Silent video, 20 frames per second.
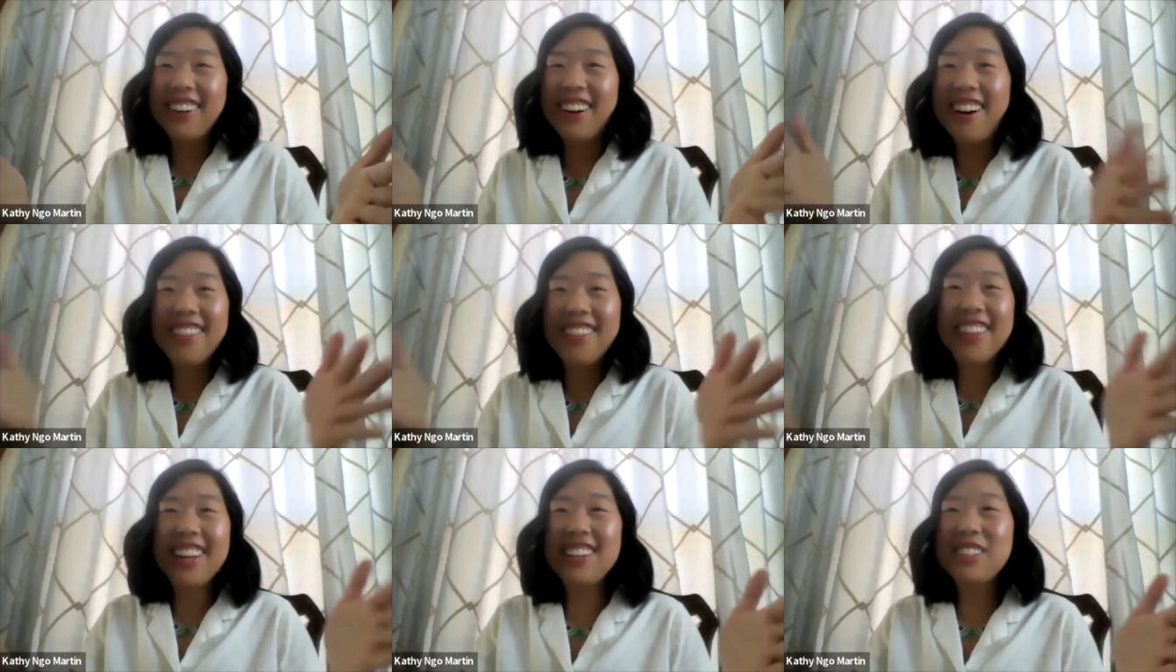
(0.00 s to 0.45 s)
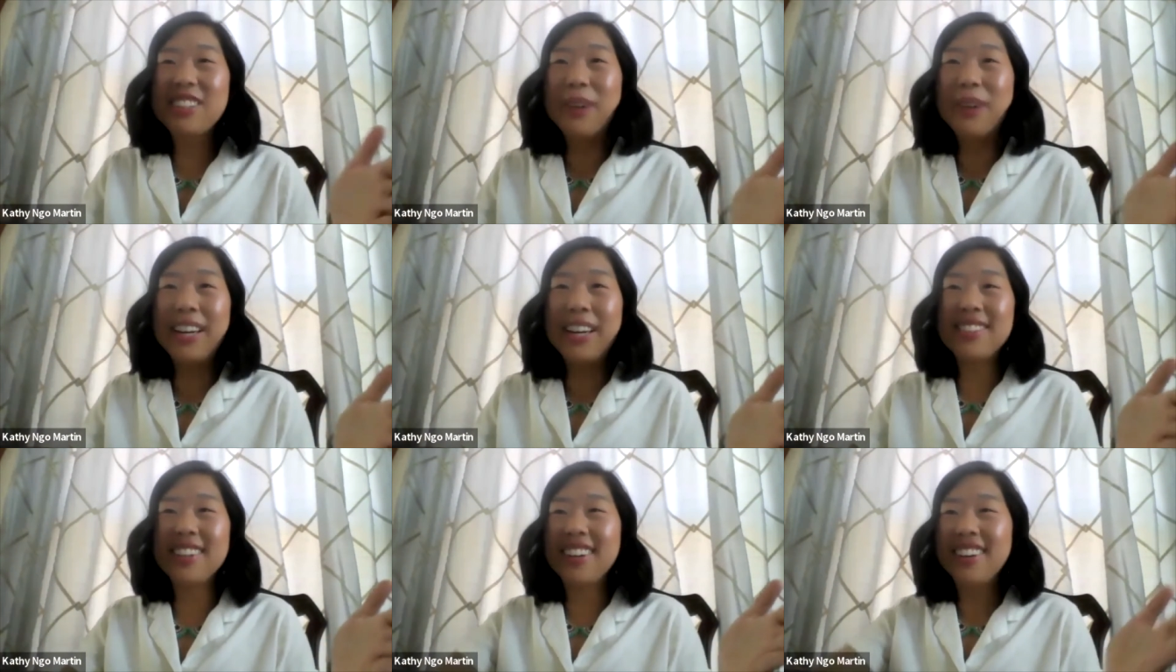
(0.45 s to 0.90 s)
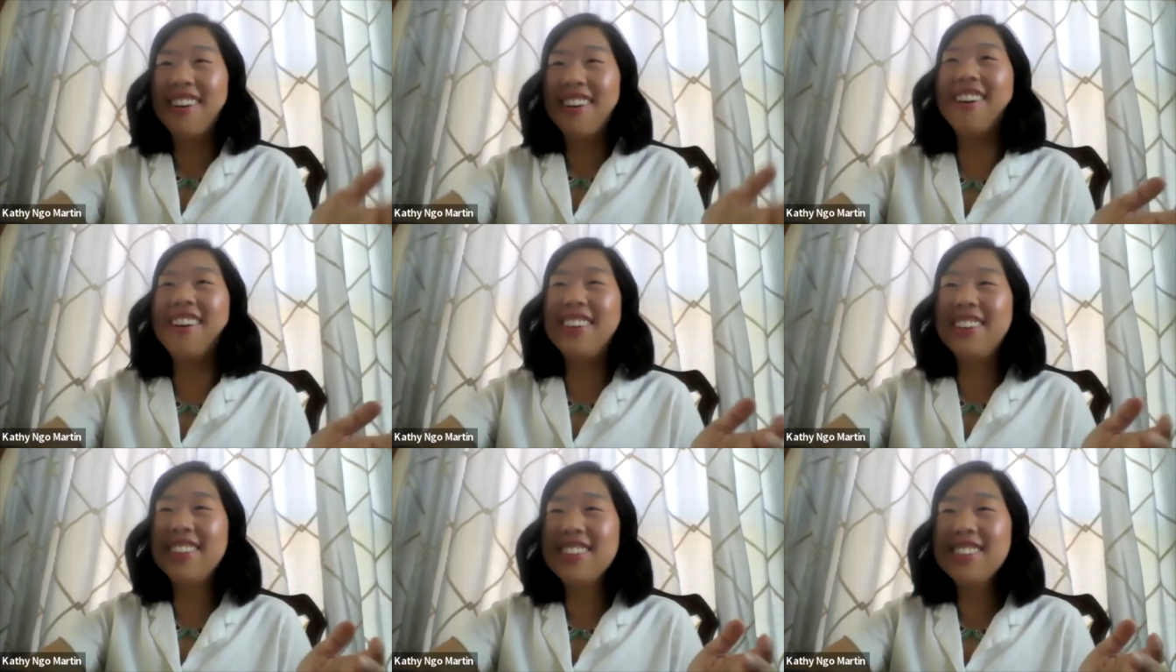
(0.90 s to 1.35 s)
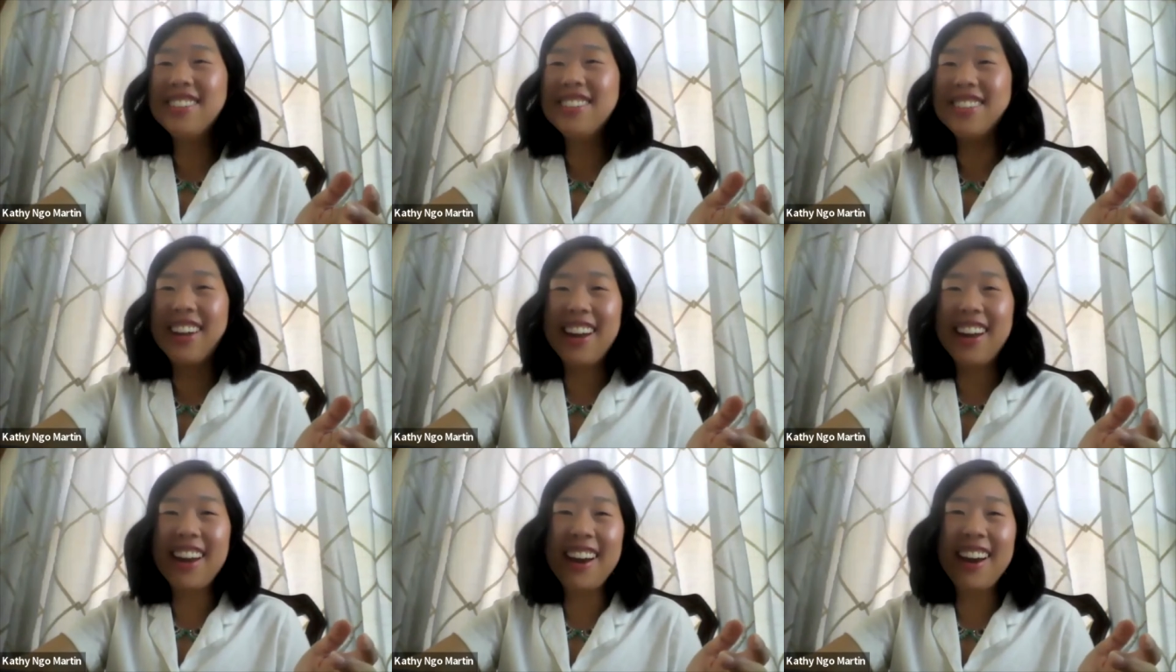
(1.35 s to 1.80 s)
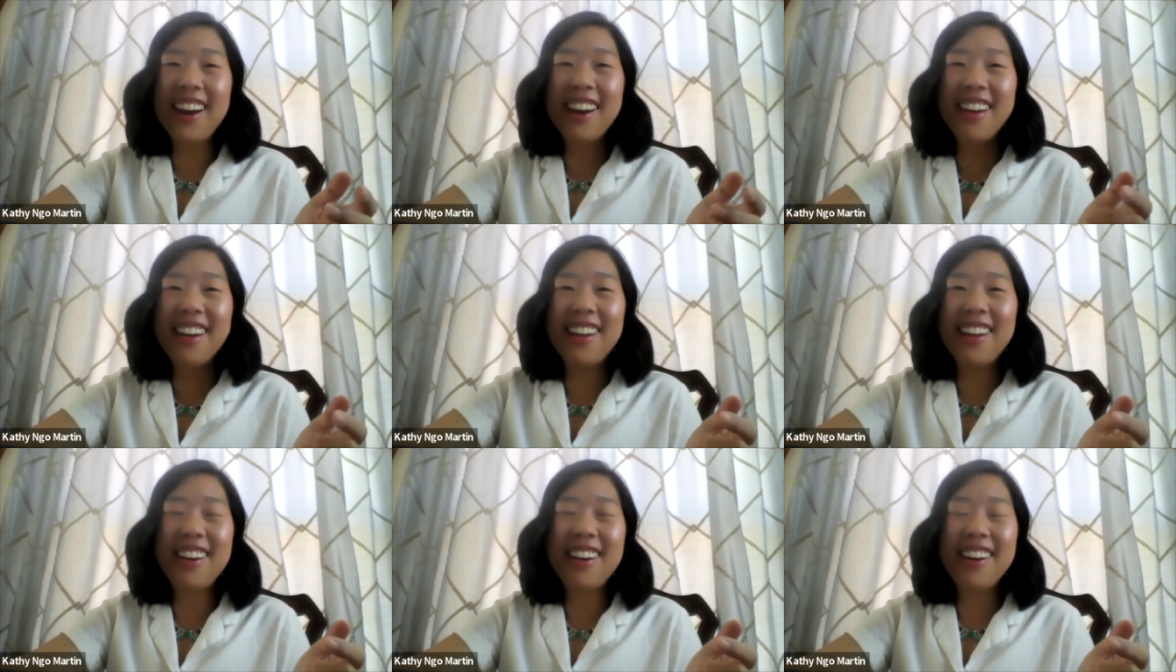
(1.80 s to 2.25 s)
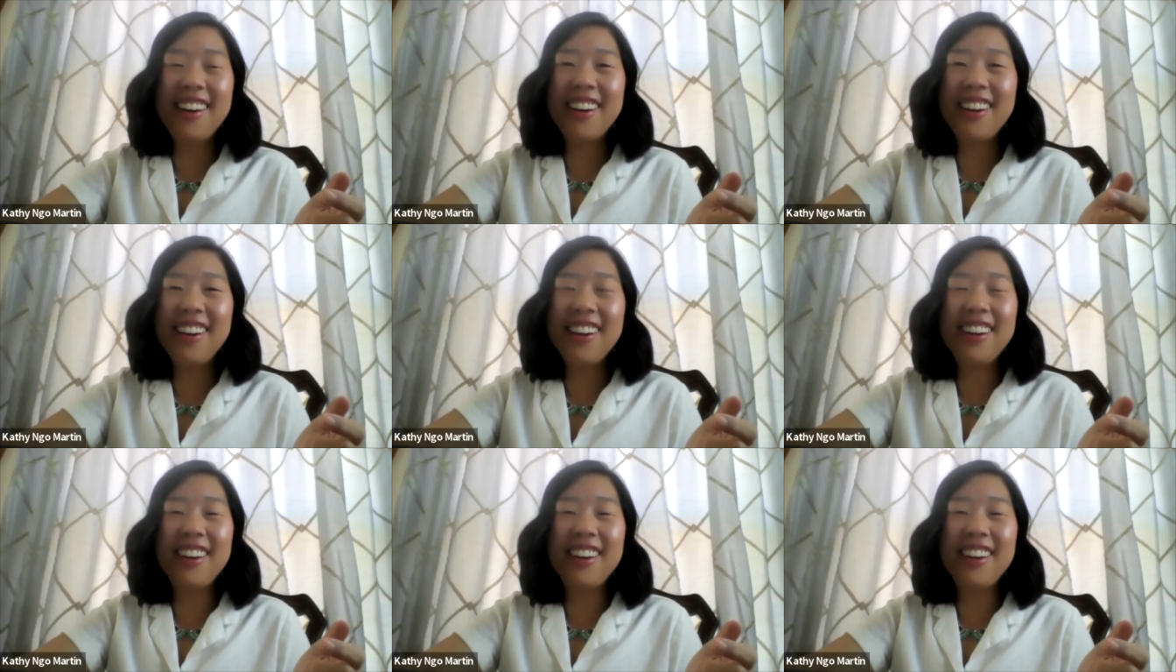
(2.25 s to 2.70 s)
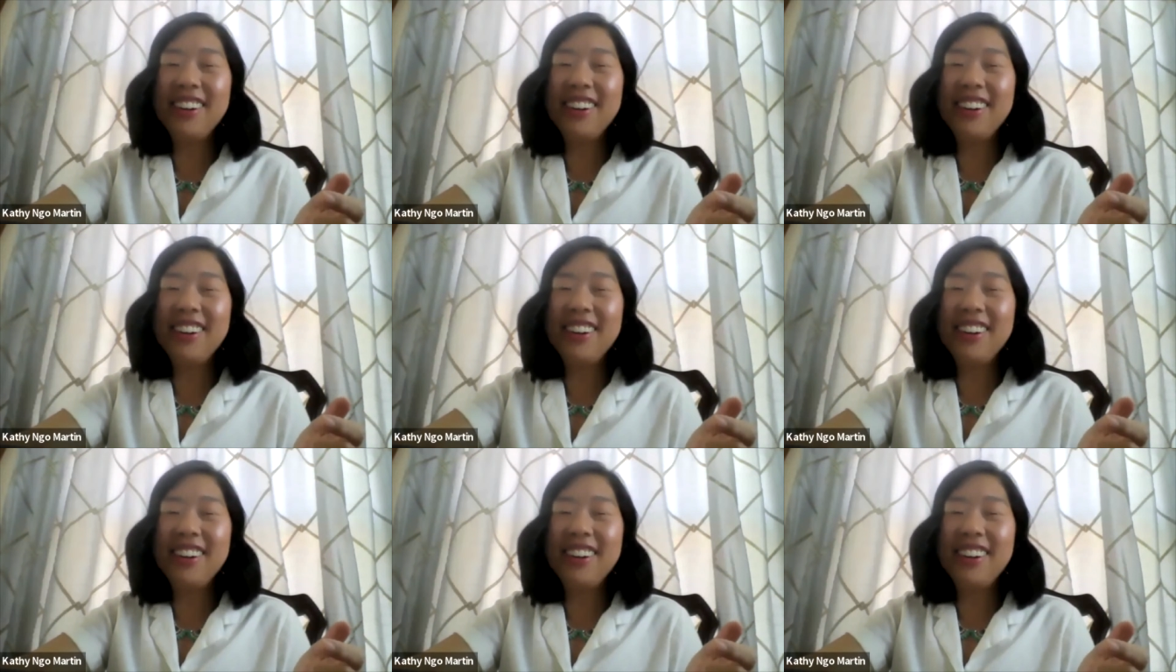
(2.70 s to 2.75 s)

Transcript: on these amazing calls and